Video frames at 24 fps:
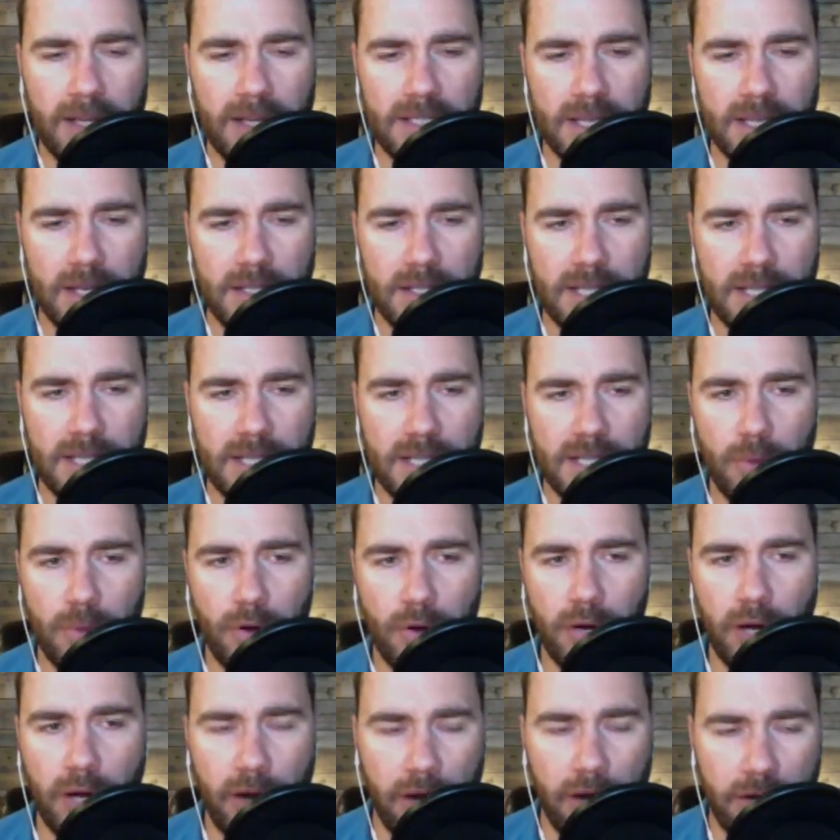Yeah, and the bolt carrier
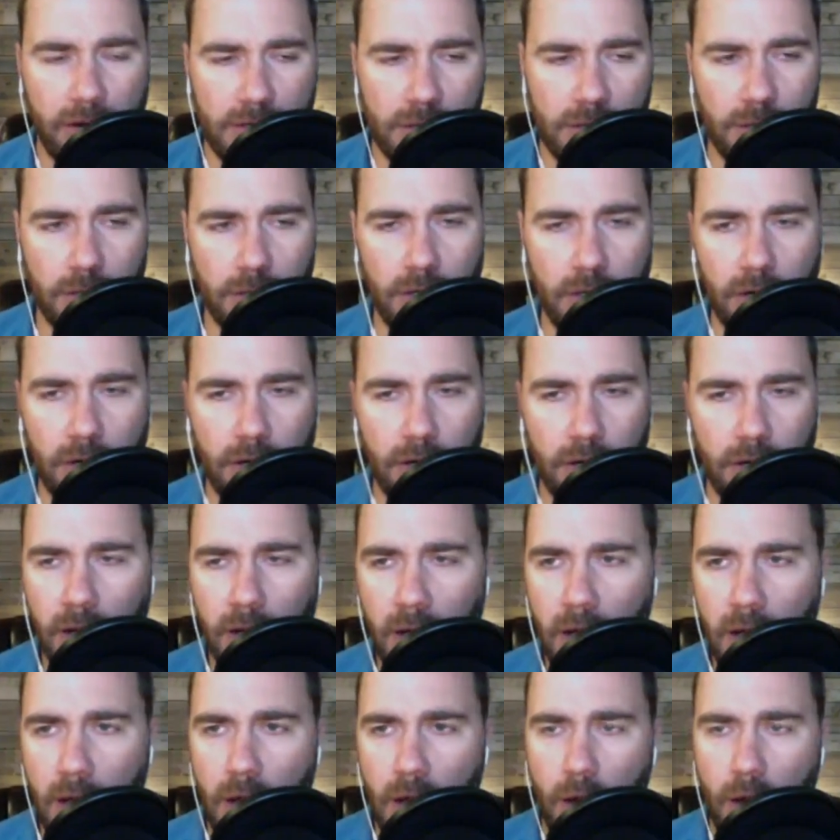is only going to
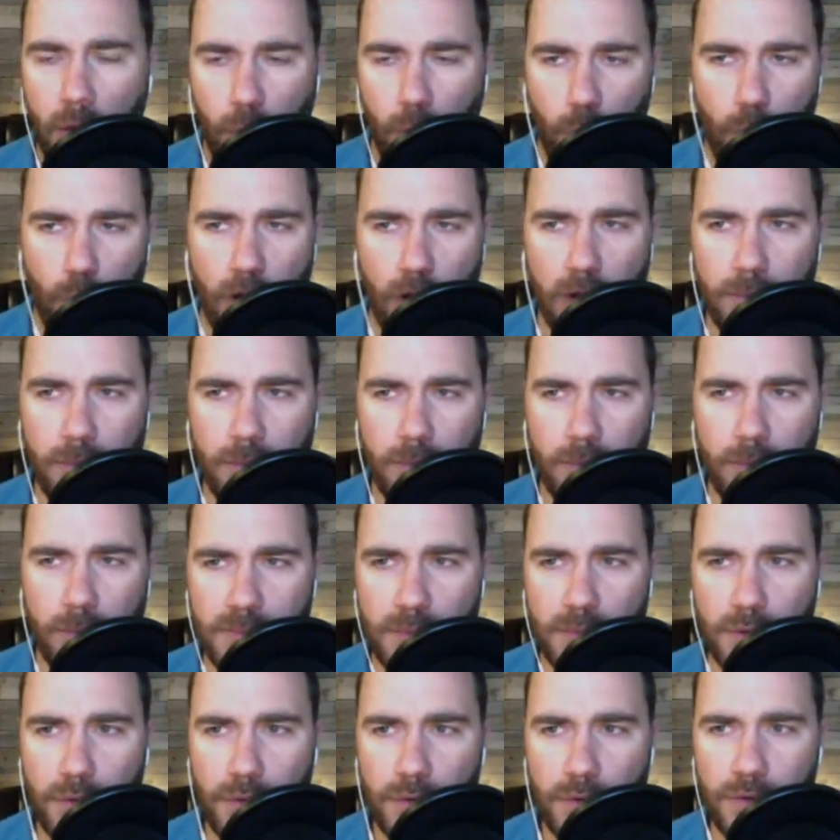rub
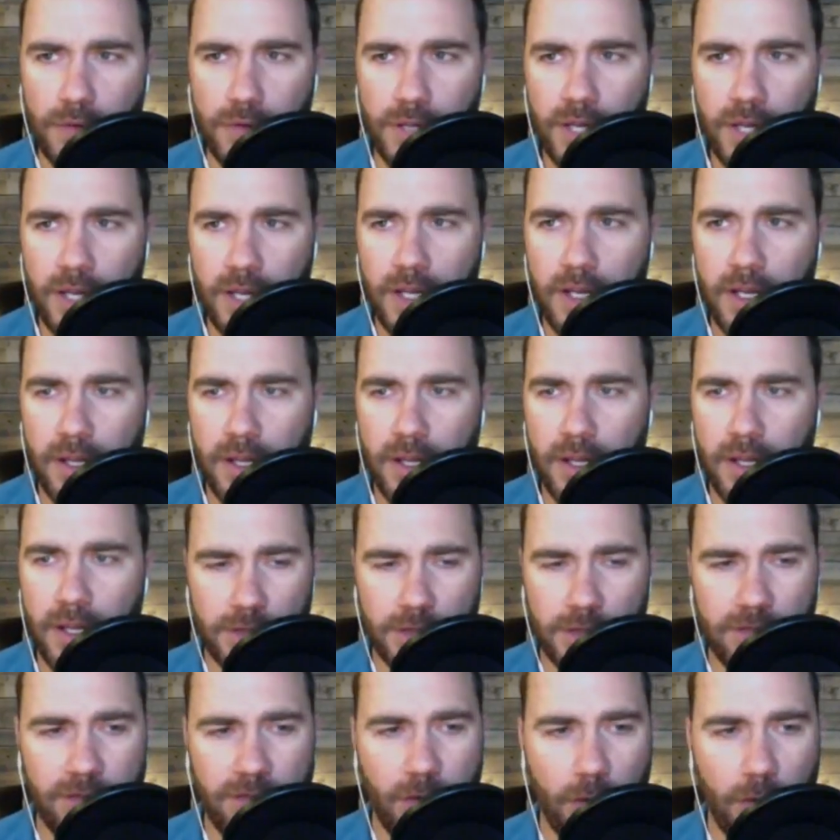smooth
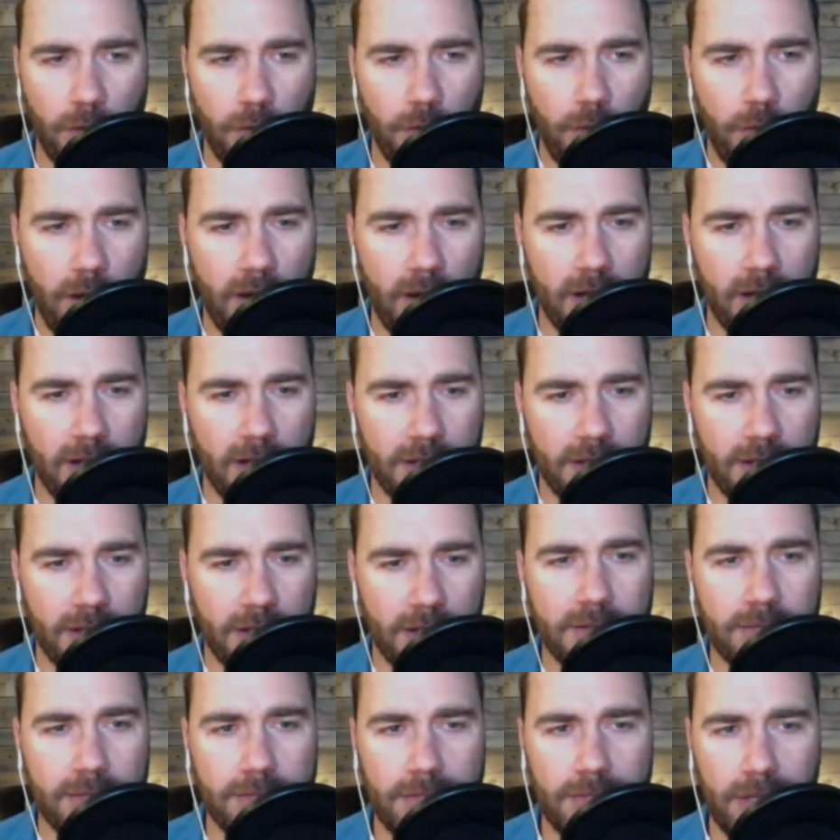those four rails,
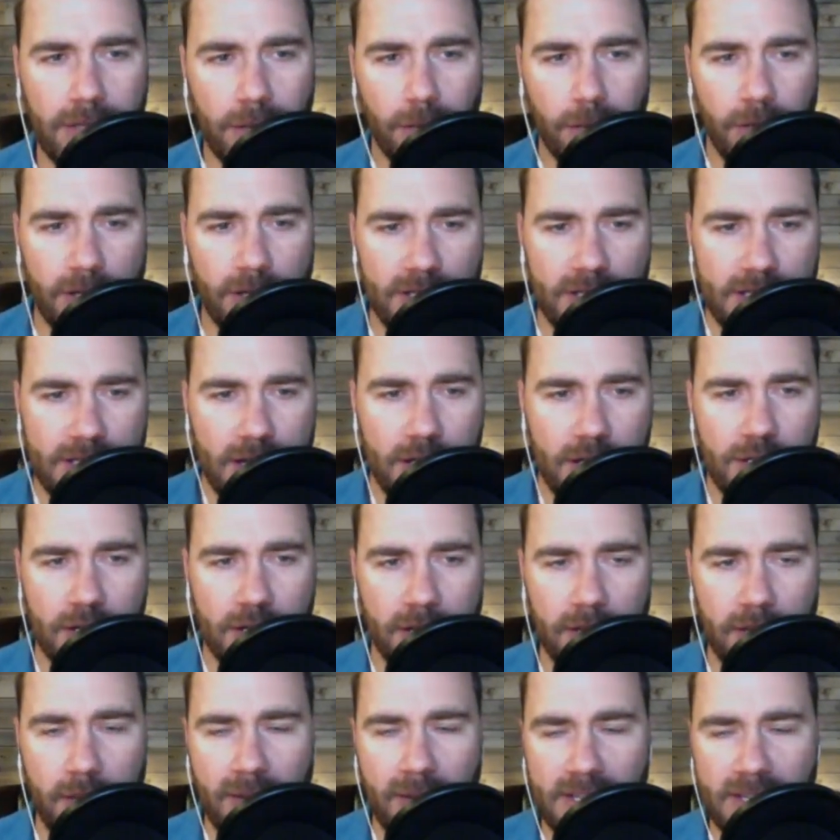where it's touching. That
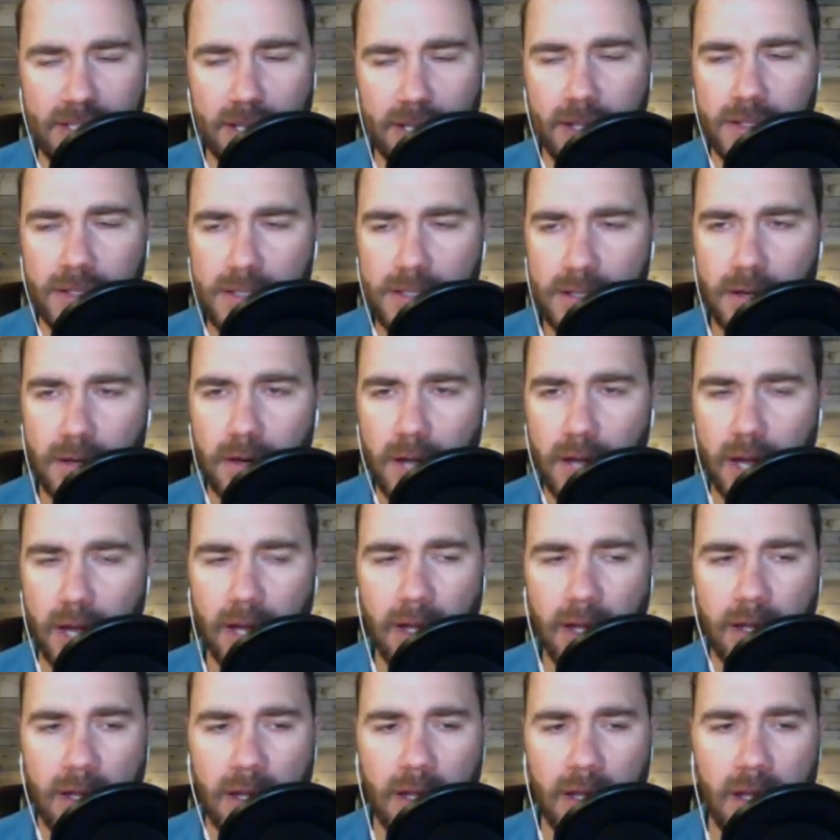makes sense. Okay.
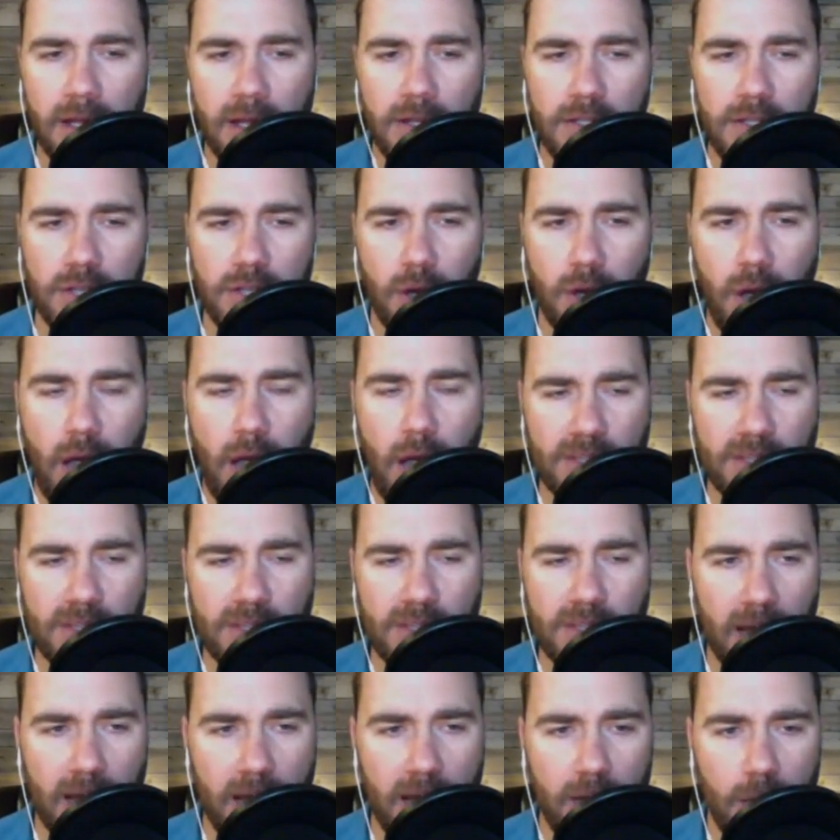So
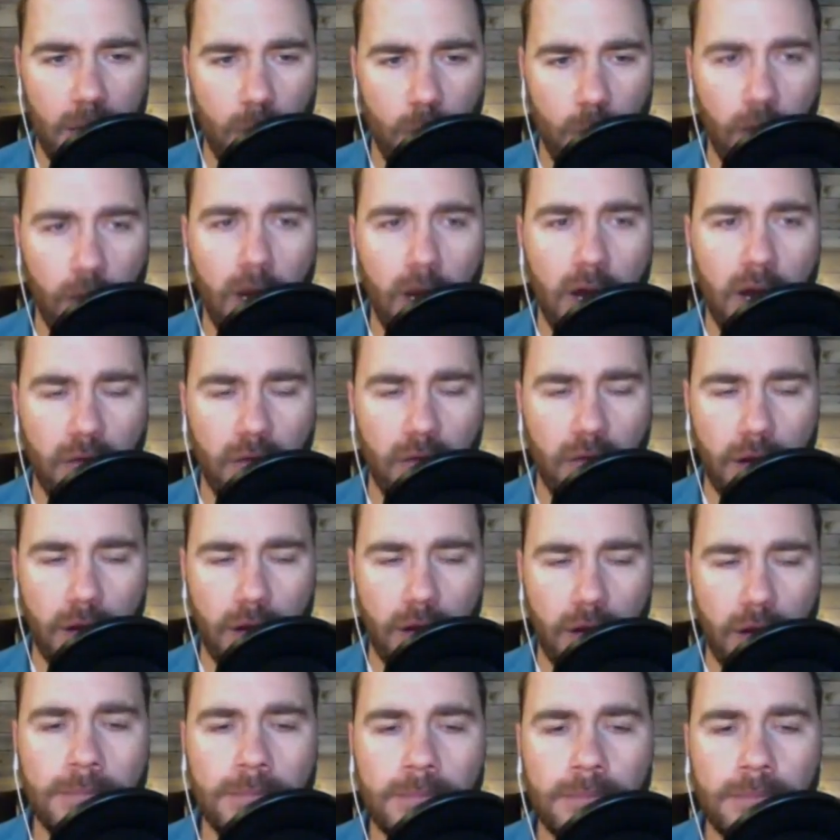how's the gun working for you?